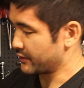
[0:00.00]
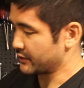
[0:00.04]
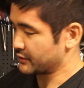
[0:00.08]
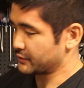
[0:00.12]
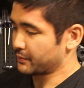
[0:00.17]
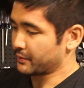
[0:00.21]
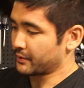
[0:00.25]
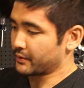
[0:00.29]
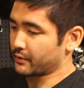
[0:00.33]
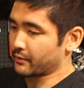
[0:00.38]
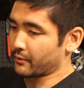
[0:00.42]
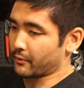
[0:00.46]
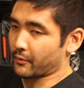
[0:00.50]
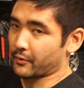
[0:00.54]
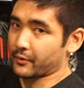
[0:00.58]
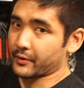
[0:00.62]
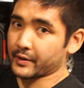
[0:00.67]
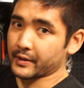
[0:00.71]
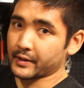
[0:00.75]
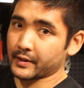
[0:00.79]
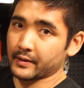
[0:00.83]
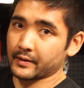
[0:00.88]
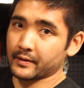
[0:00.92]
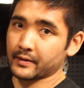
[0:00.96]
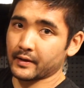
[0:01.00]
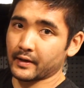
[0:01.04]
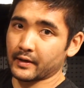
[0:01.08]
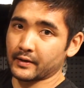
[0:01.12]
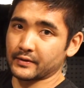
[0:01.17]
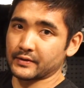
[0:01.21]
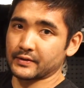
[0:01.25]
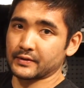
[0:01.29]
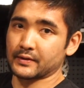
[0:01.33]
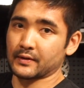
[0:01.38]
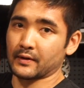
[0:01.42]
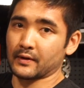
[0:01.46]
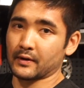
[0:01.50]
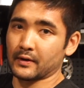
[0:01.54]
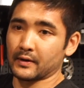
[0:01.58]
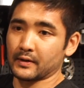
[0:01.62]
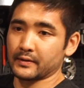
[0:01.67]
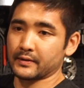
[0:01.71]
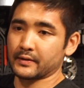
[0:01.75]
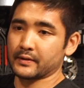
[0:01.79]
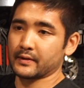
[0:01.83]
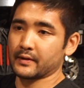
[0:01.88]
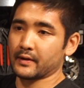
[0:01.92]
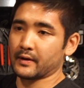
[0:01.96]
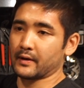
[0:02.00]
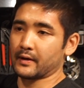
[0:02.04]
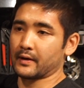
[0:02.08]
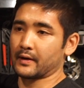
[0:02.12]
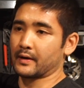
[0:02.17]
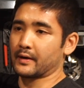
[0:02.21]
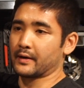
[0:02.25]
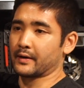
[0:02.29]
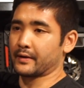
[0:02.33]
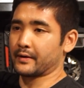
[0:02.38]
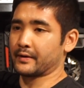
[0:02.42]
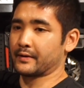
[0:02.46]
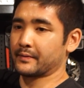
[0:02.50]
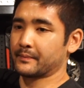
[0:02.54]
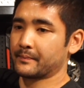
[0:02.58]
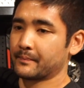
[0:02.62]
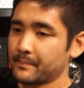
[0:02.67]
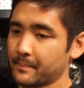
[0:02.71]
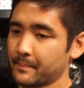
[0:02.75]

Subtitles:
this one already installed on